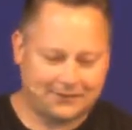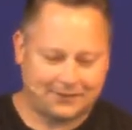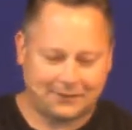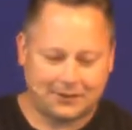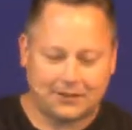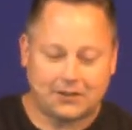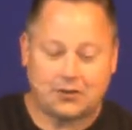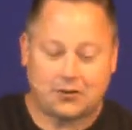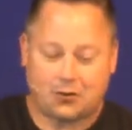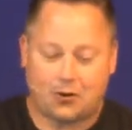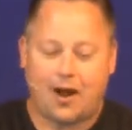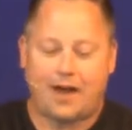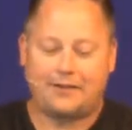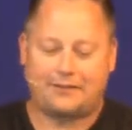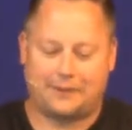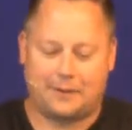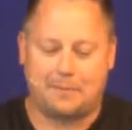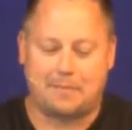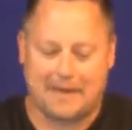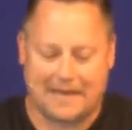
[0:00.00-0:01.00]
look across
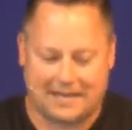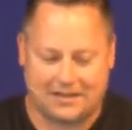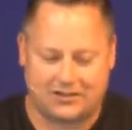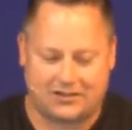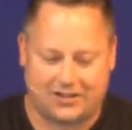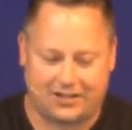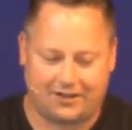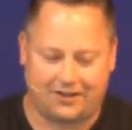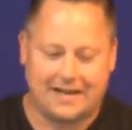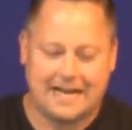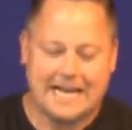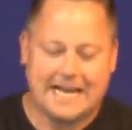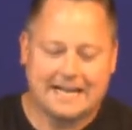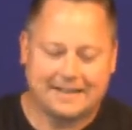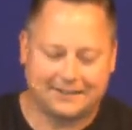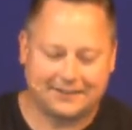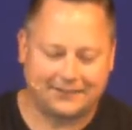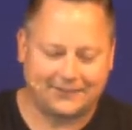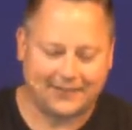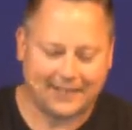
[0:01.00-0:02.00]
the page here
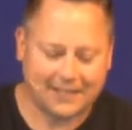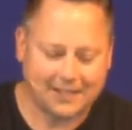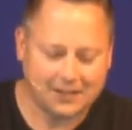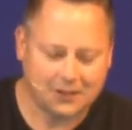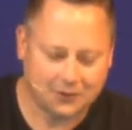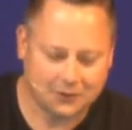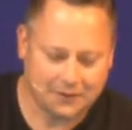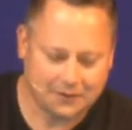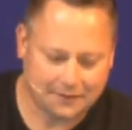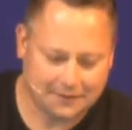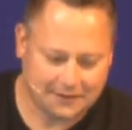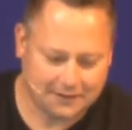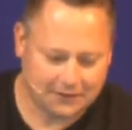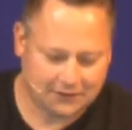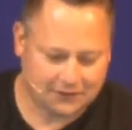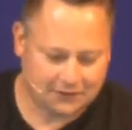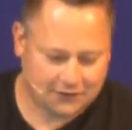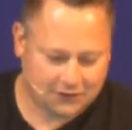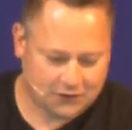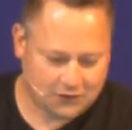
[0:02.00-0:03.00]
to 2
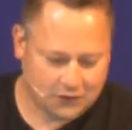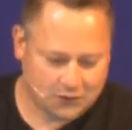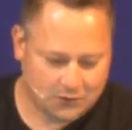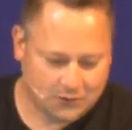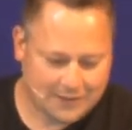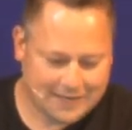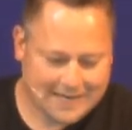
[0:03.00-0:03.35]
Corinthians 2